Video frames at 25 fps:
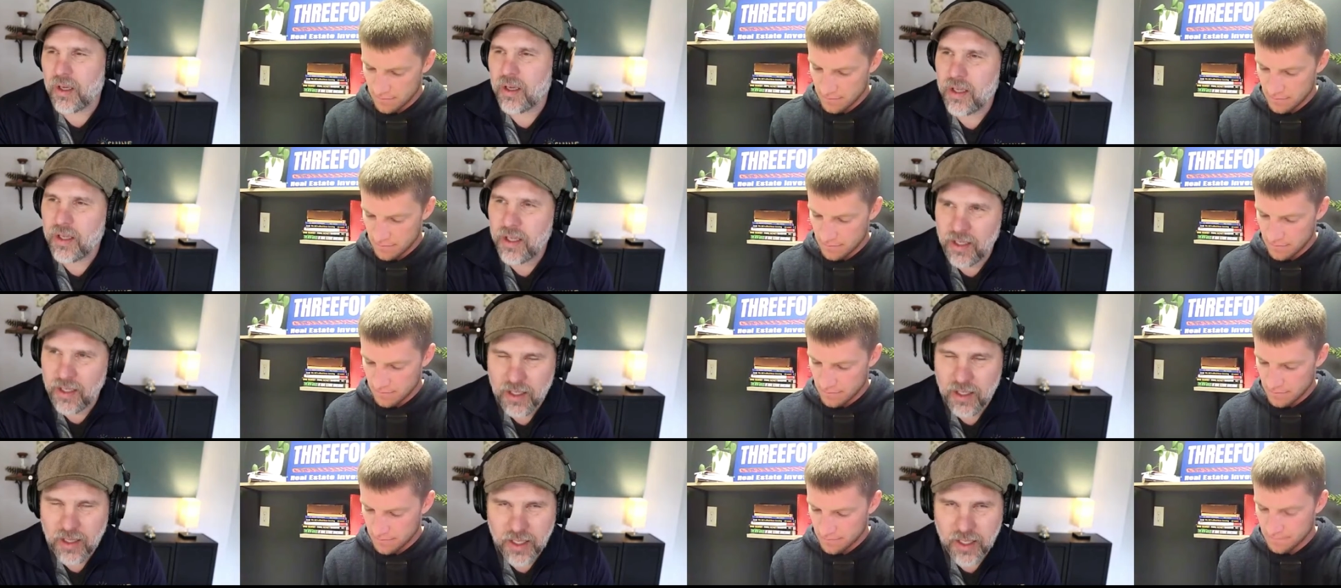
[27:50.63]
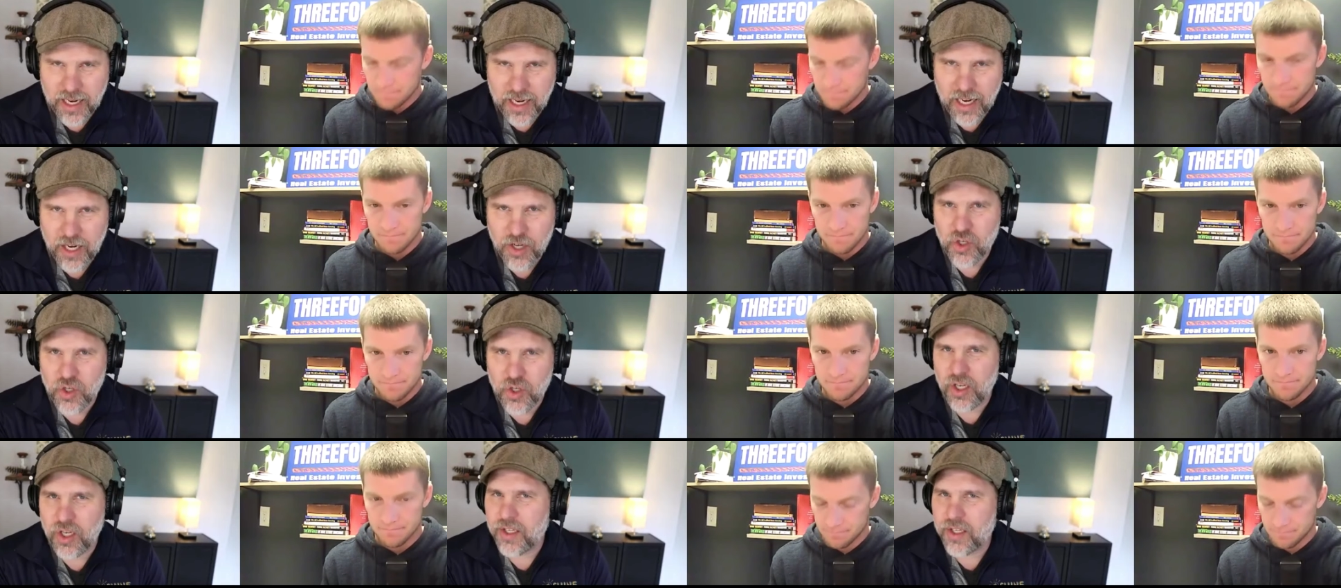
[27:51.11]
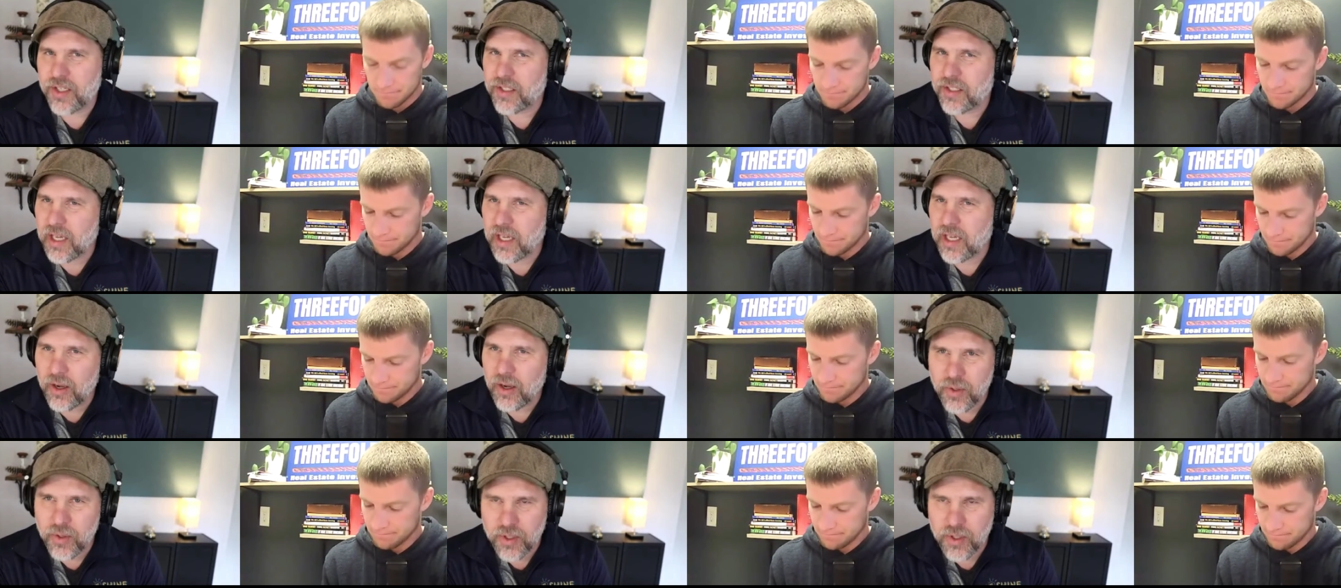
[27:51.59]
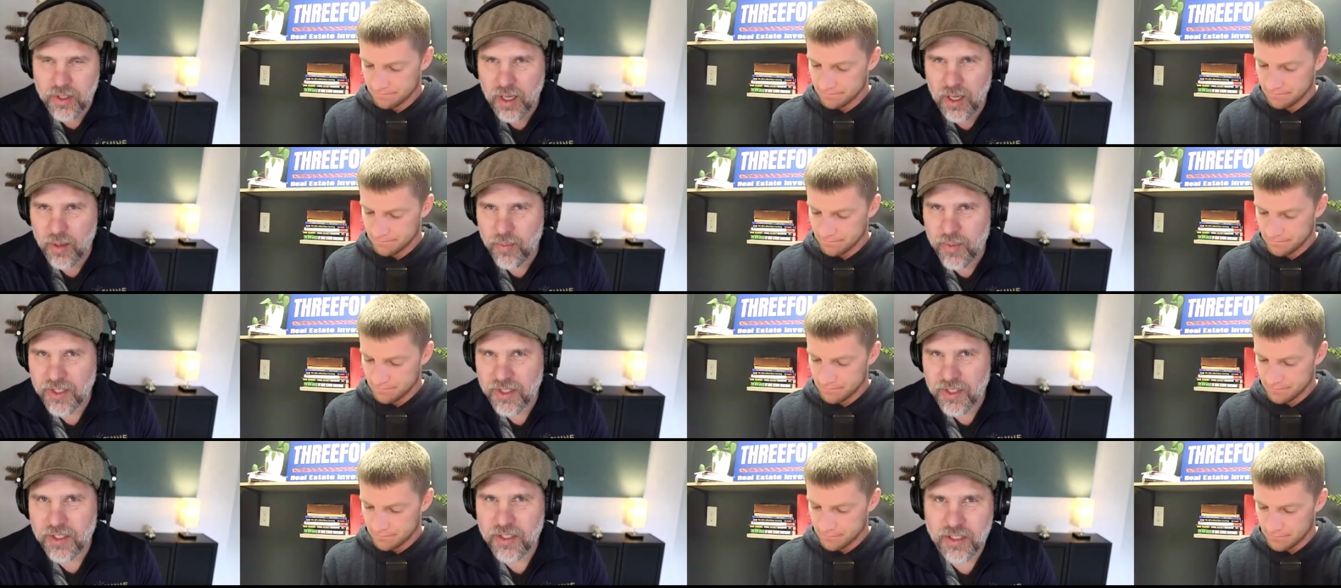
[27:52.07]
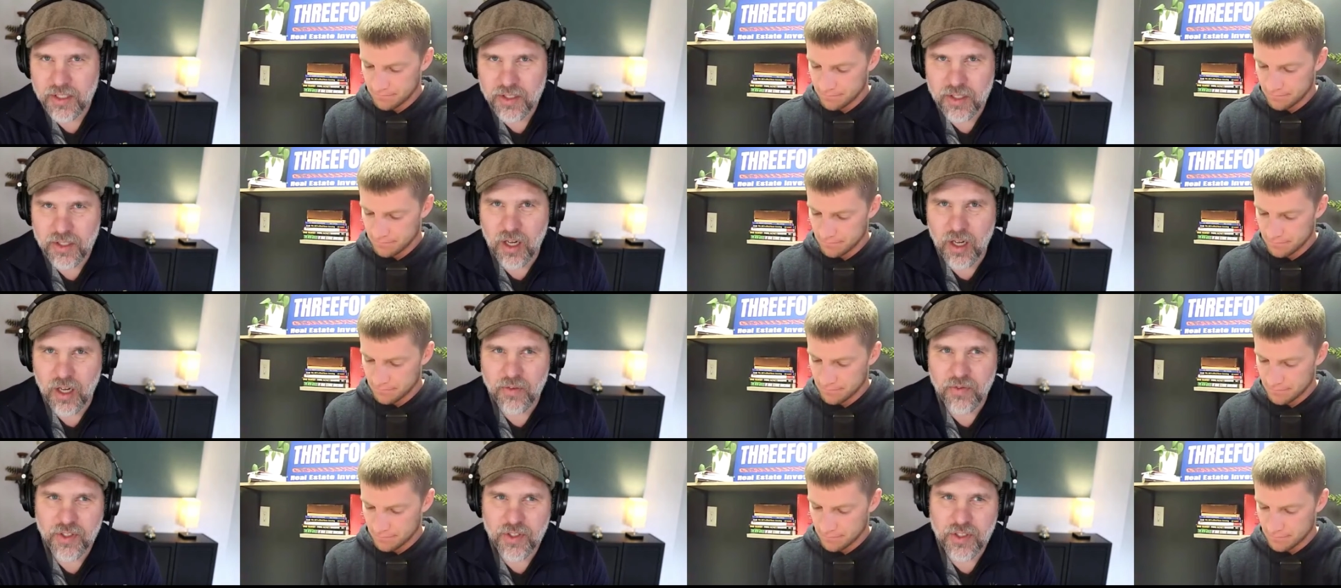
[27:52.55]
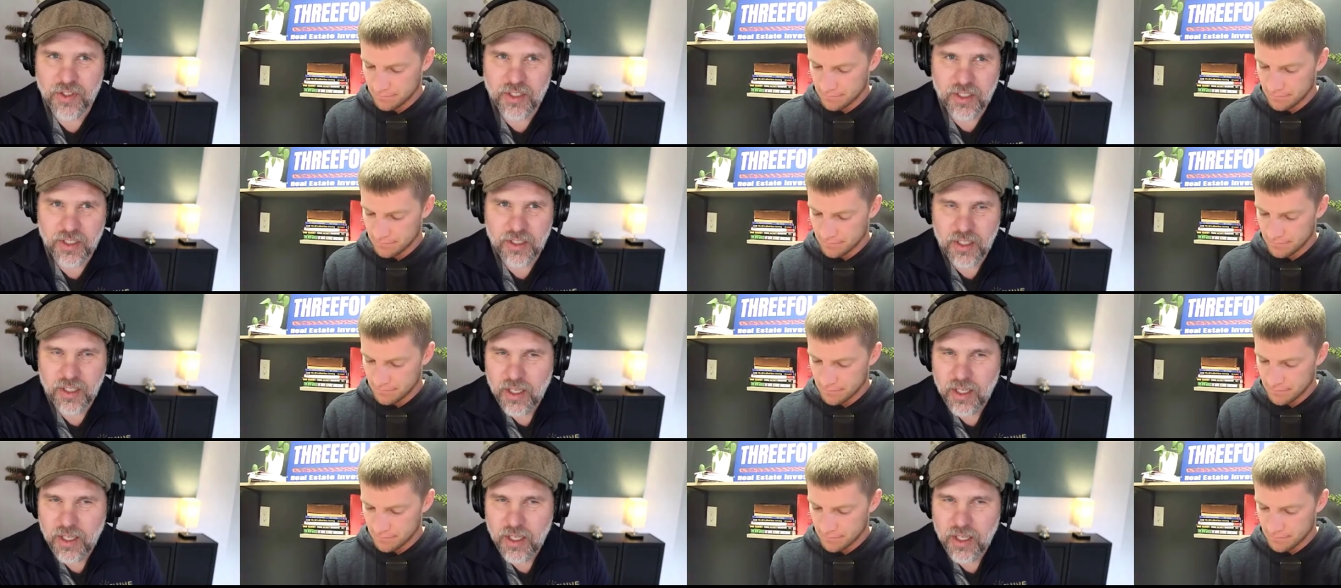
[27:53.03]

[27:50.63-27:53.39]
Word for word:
Speaker 1: inclination is I would come into this office at